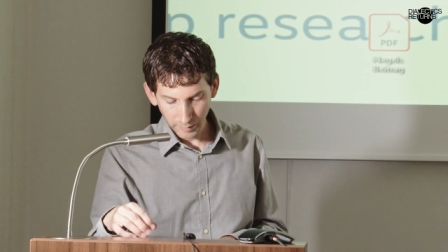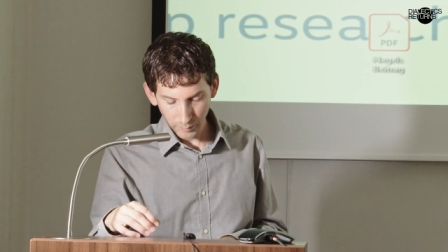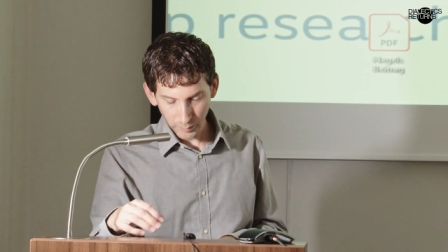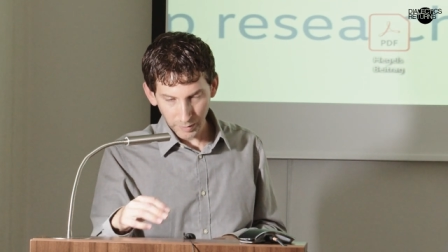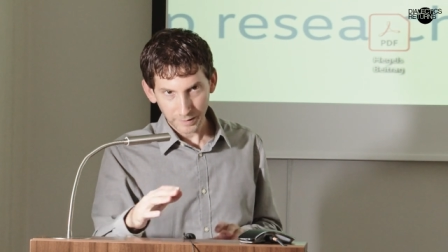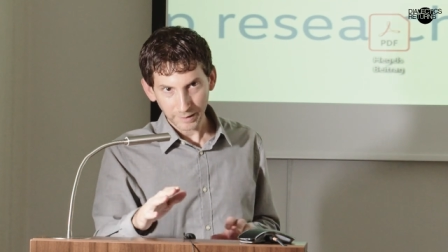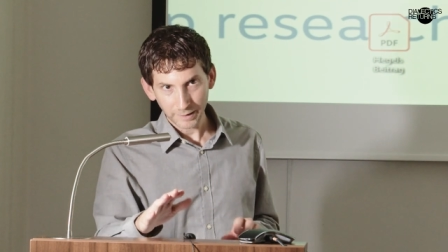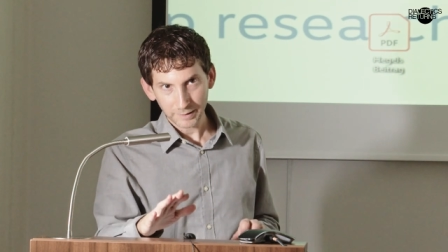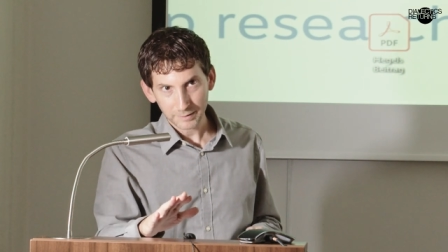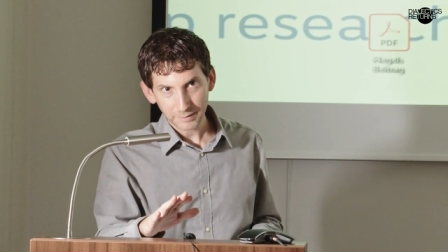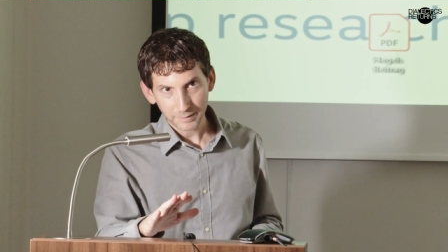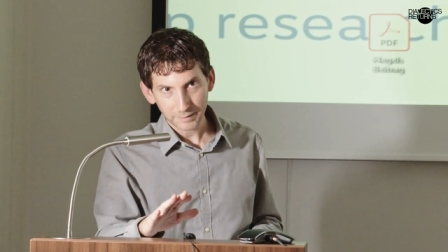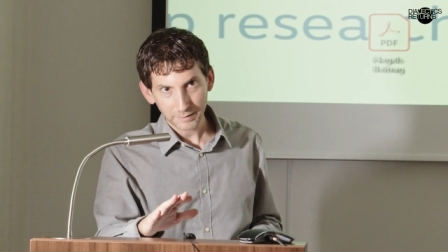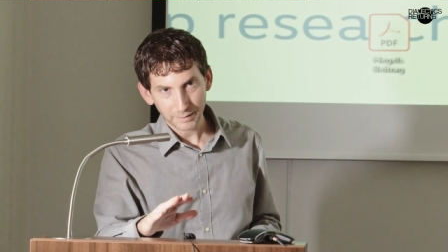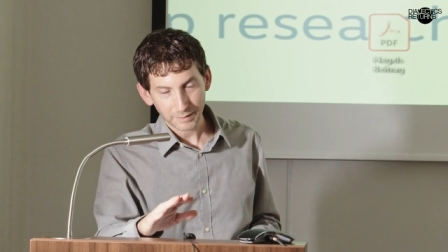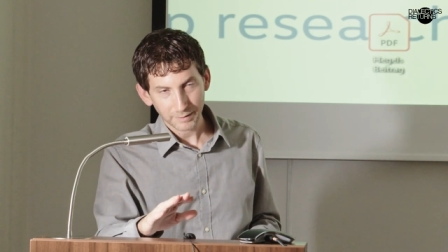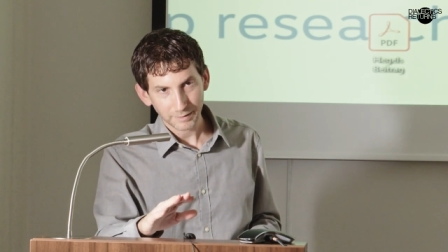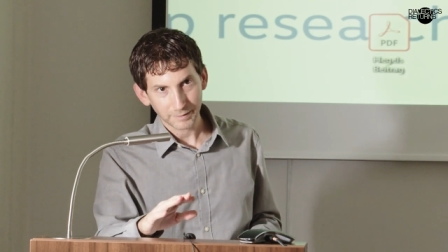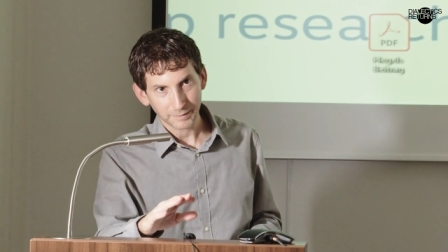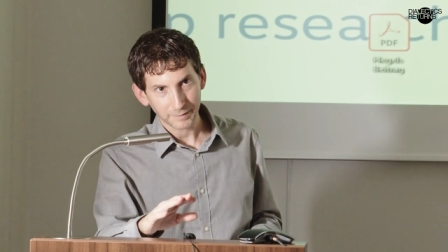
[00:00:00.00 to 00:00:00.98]
but that's,
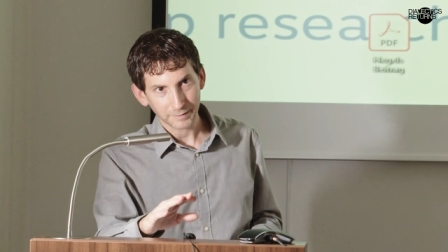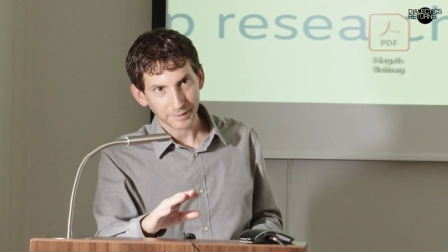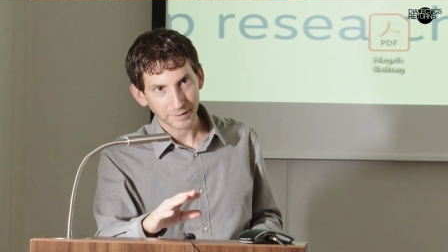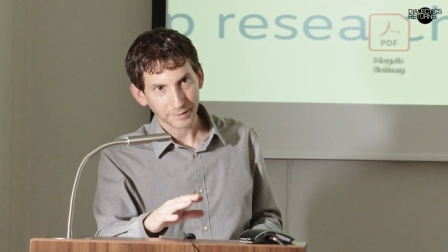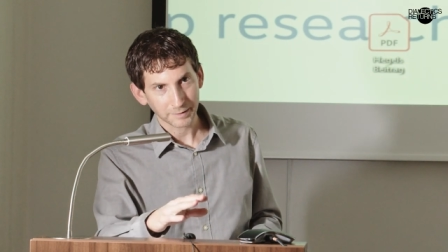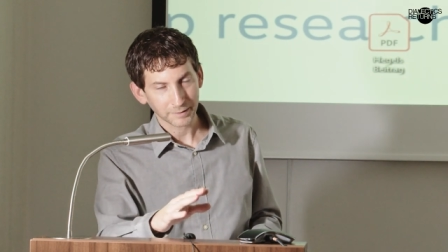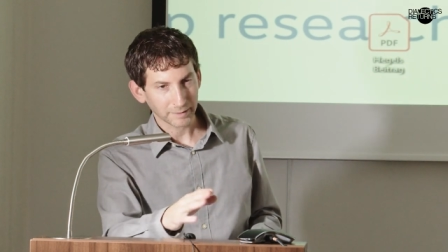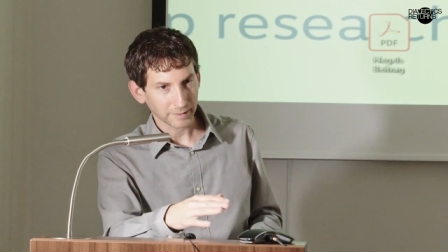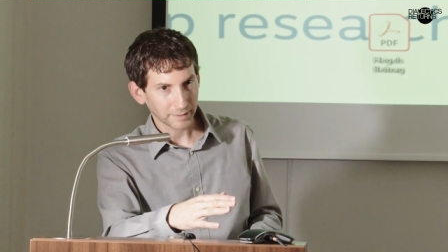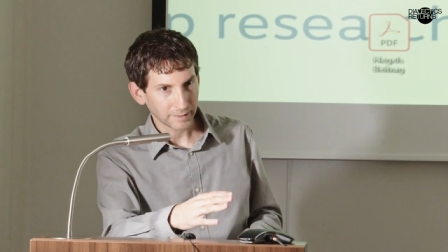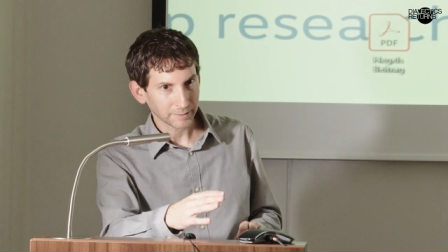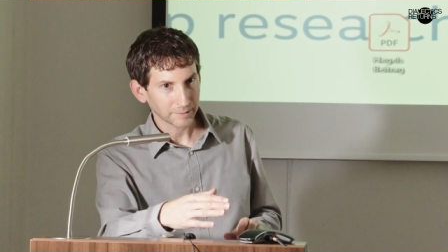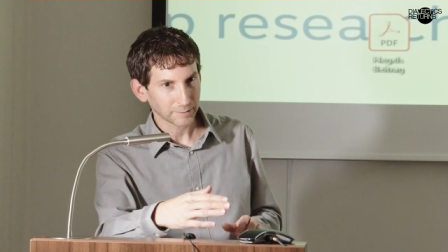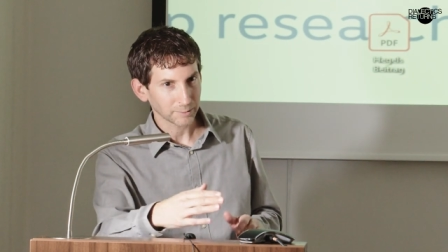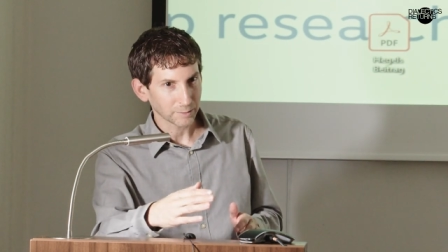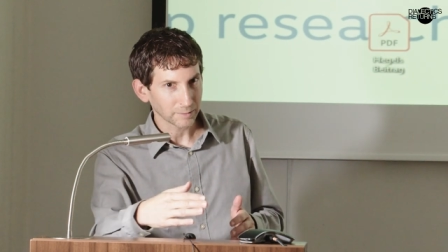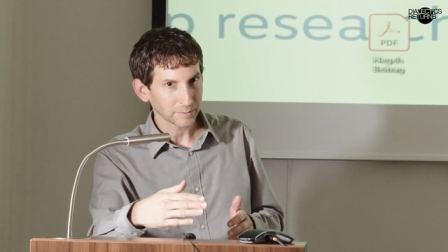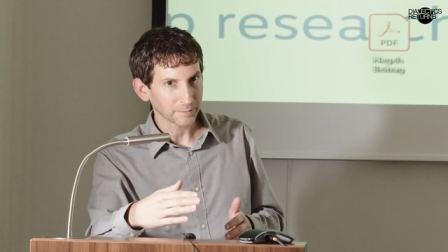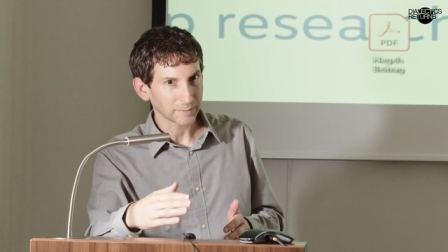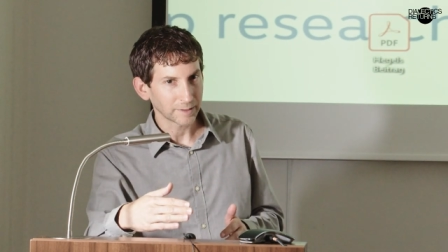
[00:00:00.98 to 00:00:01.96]
this uh,
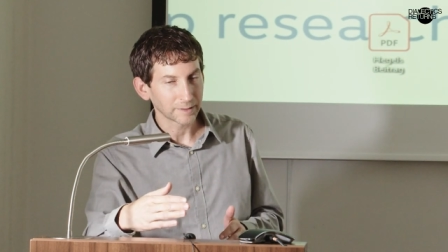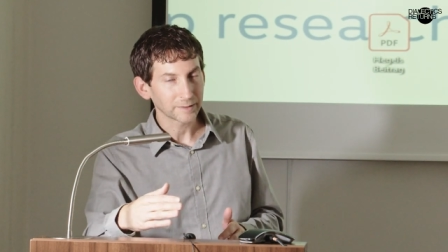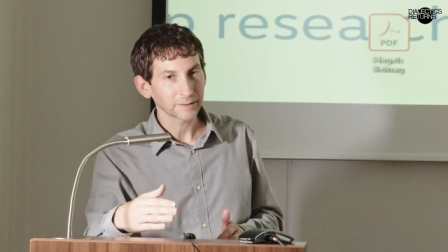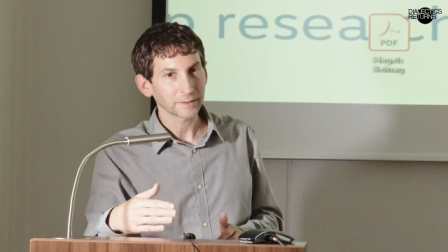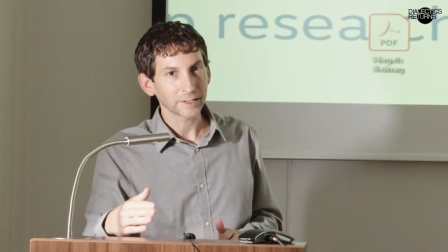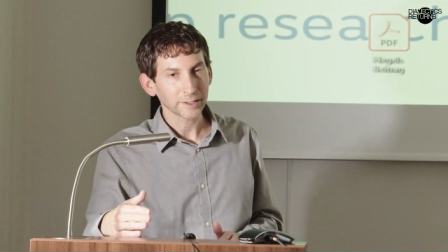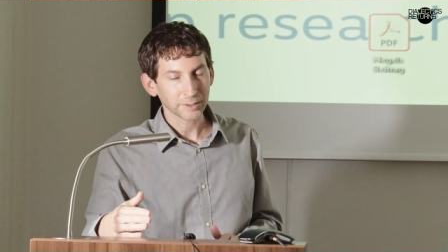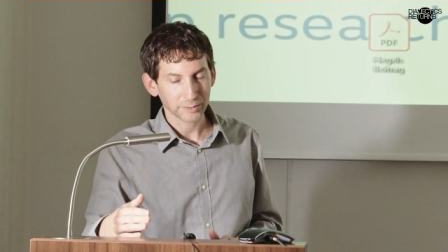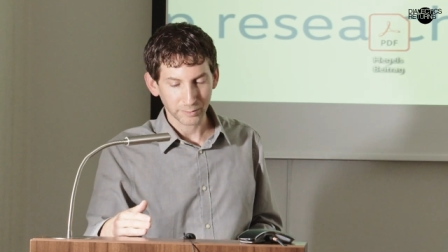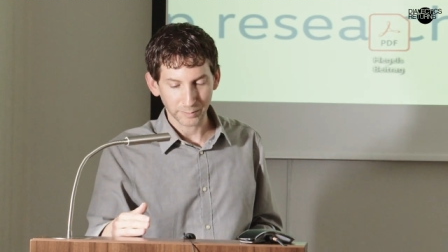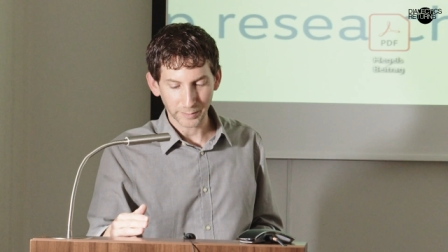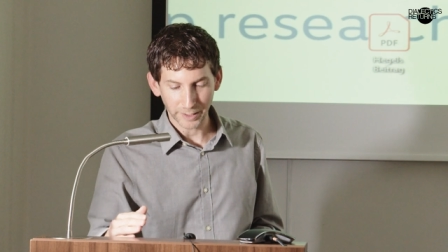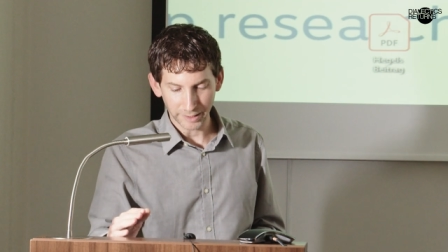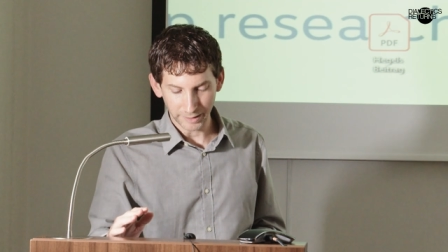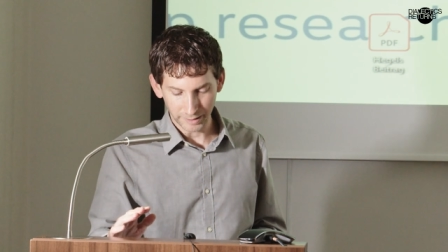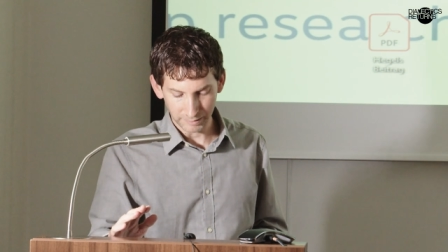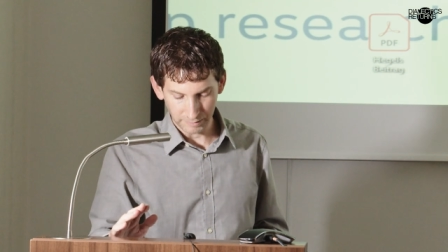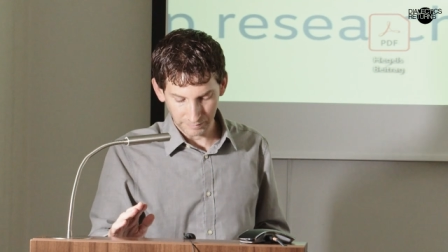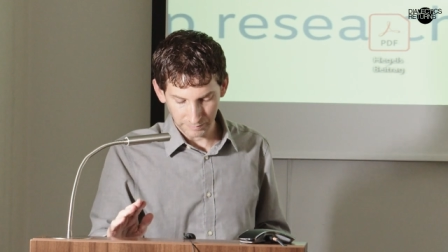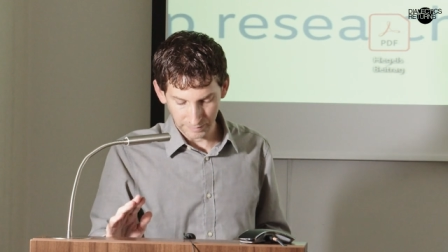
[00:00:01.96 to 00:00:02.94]
sort of intellectual
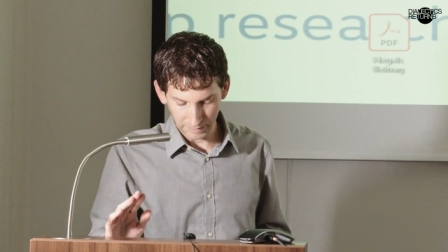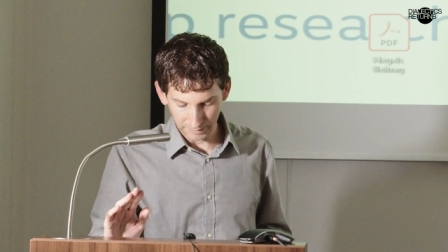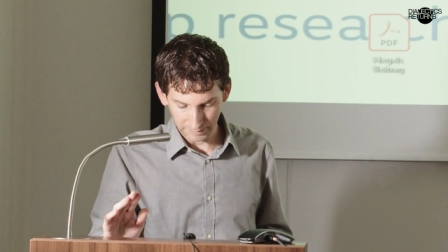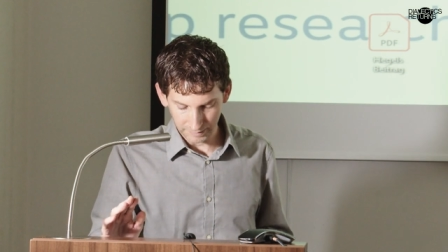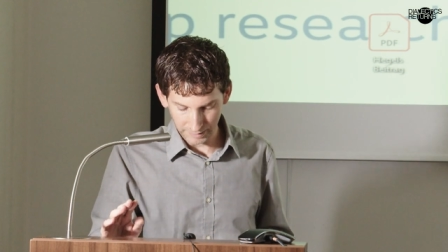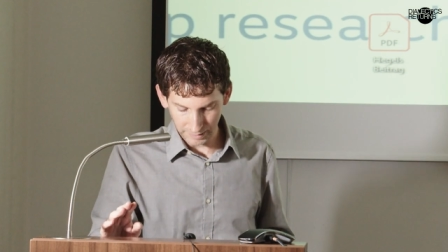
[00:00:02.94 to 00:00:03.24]
biography is